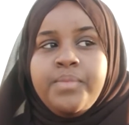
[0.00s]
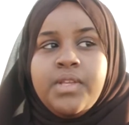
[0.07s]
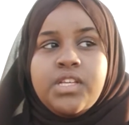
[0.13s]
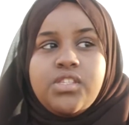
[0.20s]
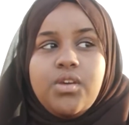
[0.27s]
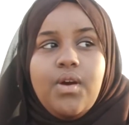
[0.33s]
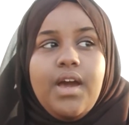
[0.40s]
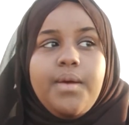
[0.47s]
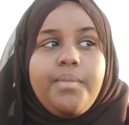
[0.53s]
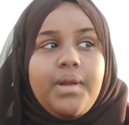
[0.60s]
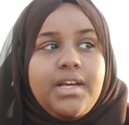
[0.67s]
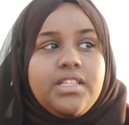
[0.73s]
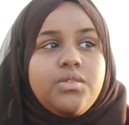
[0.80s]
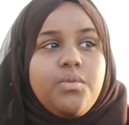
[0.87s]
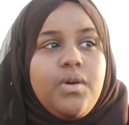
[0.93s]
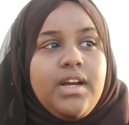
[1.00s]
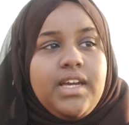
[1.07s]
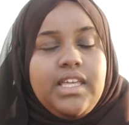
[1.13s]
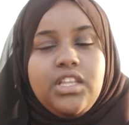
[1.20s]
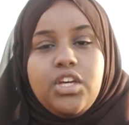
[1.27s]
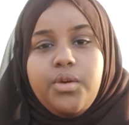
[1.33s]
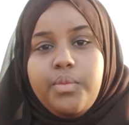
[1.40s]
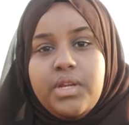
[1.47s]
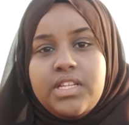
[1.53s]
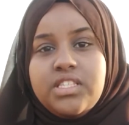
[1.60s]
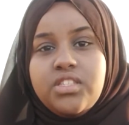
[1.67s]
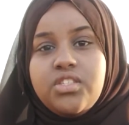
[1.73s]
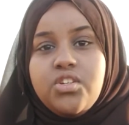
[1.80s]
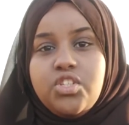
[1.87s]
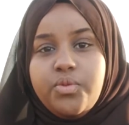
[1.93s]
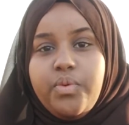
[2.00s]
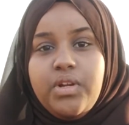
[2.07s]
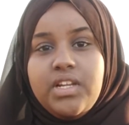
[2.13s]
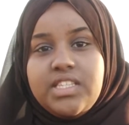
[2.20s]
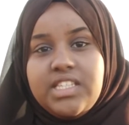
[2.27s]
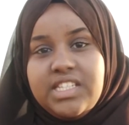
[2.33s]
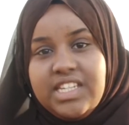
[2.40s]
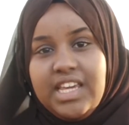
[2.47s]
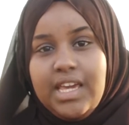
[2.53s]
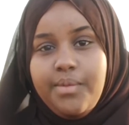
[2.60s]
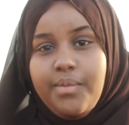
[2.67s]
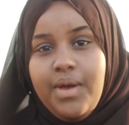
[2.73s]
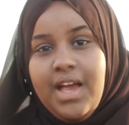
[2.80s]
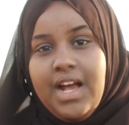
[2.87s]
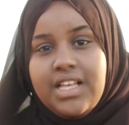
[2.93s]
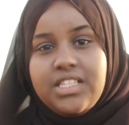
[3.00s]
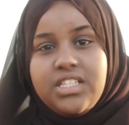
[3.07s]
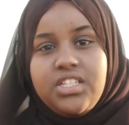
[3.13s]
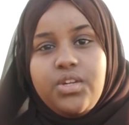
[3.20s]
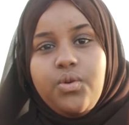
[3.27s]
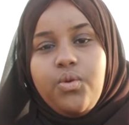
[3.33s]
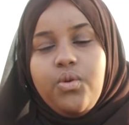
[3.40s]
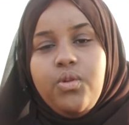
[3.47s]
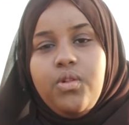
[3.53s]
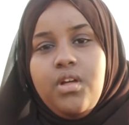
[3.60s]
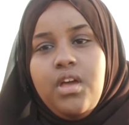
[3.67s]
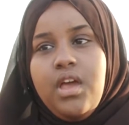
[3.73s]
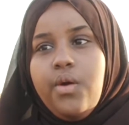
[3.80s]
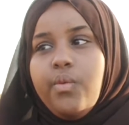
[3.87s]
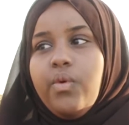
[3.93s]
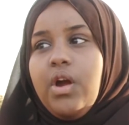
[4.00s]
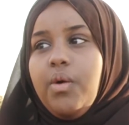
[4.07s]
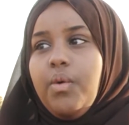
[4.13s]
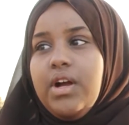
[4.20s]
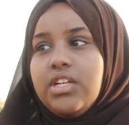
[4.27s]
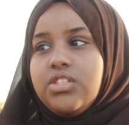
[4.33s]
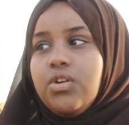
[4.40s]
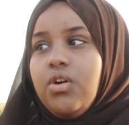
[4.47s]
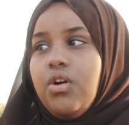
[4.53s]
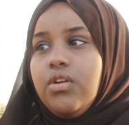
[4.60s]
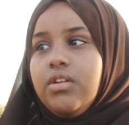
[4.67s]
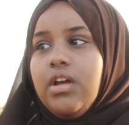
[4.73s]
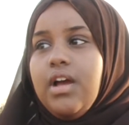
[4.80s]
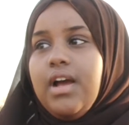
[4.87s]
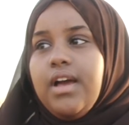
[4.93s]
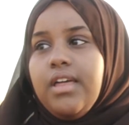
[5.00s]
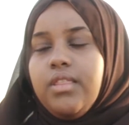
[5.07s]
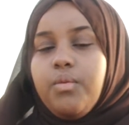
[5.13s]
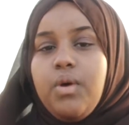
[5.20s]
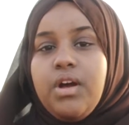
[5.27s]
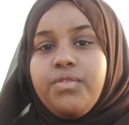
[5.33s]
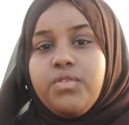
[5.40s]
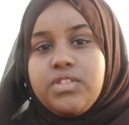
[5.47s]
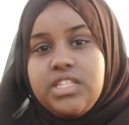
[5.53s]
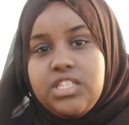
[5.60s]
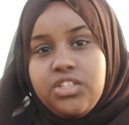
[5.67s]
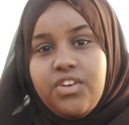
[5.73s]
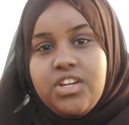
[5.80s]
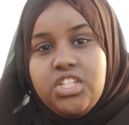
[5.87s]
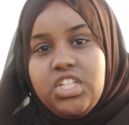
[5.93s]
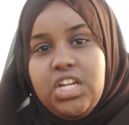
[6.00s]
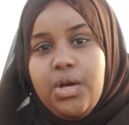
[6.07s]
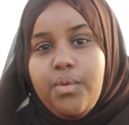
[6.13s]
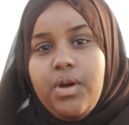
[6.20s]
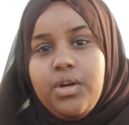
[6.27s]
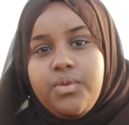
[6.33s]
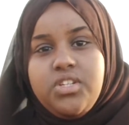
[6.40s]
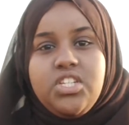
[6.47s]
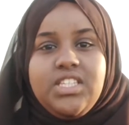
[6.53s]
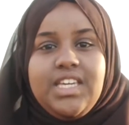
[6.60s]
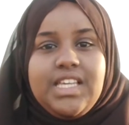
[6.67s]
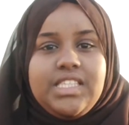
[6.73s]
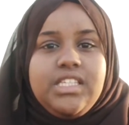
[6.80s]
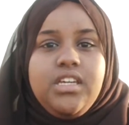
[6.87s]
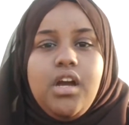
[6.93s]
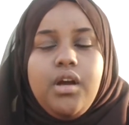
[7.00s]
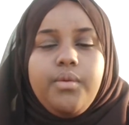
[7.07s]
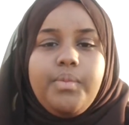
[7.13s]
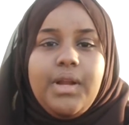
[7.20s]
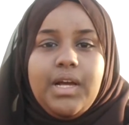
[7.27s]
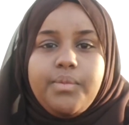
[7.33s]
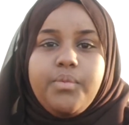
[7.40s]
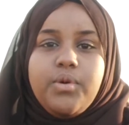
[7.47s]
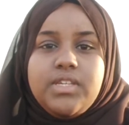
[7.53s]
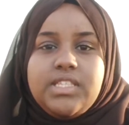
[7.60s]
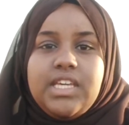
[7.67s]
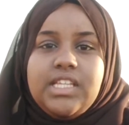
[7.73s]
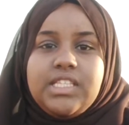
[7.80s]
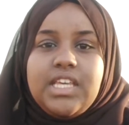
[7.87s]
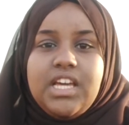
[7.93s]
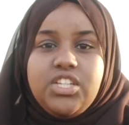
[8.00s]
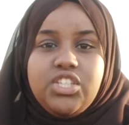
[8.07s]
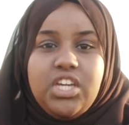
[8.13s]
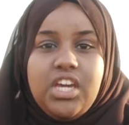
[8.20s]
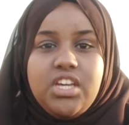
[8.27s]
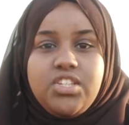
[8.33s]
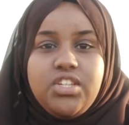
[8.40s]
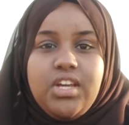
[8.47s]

So I applied to work in the Community and Social Policy team at City Hall, where I worked on the Workforce Integration Network, which is getting young black boys into education